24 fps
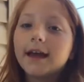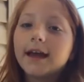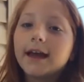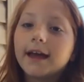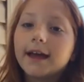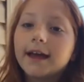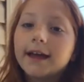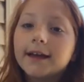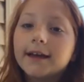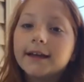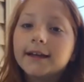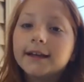
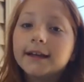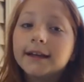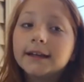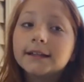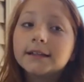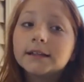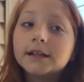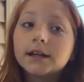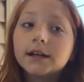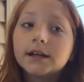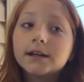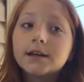and
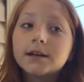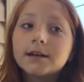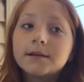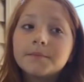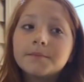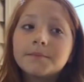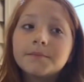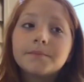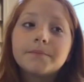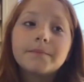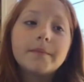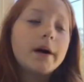
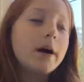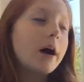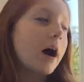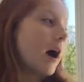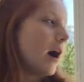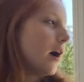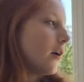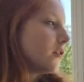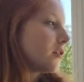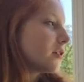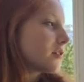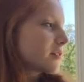
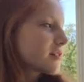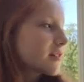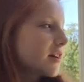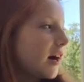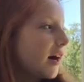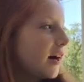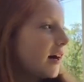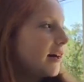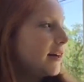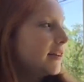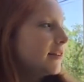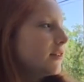I was
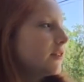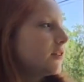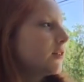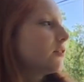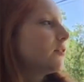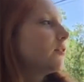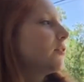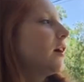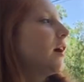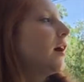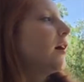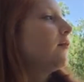
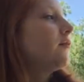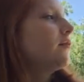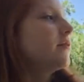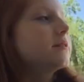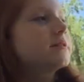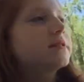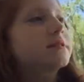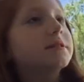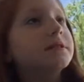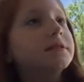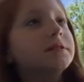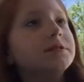tired. I
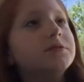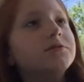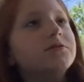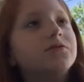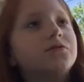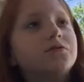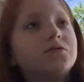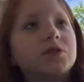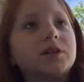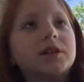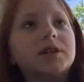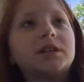wasn't
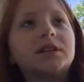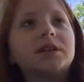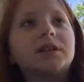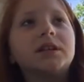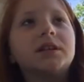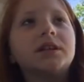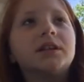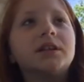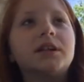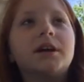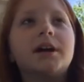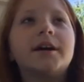really
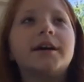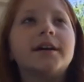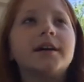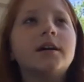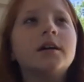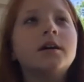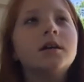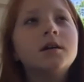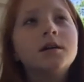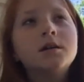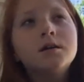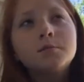
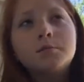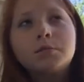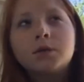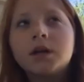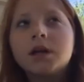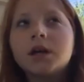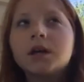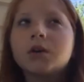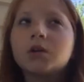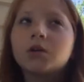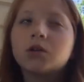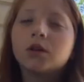
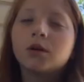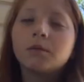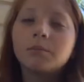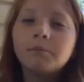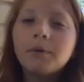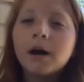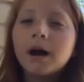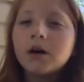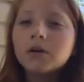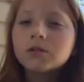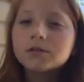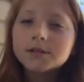playing on the
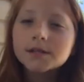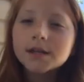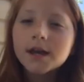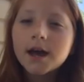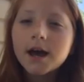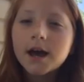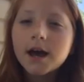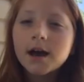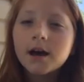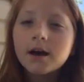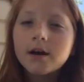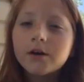bouncy
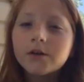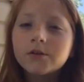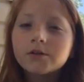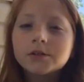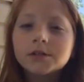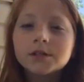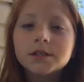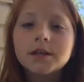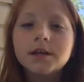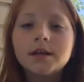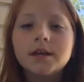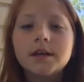
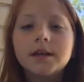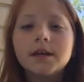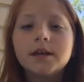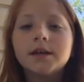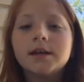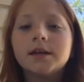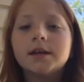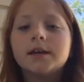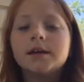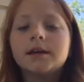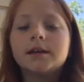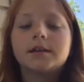house
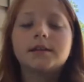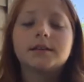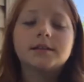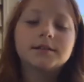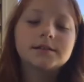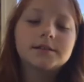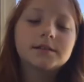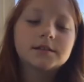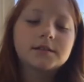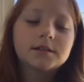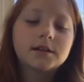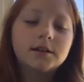
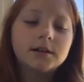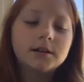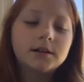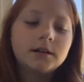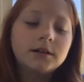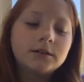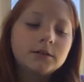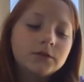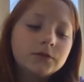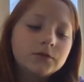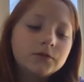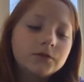and
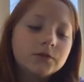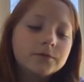stuff,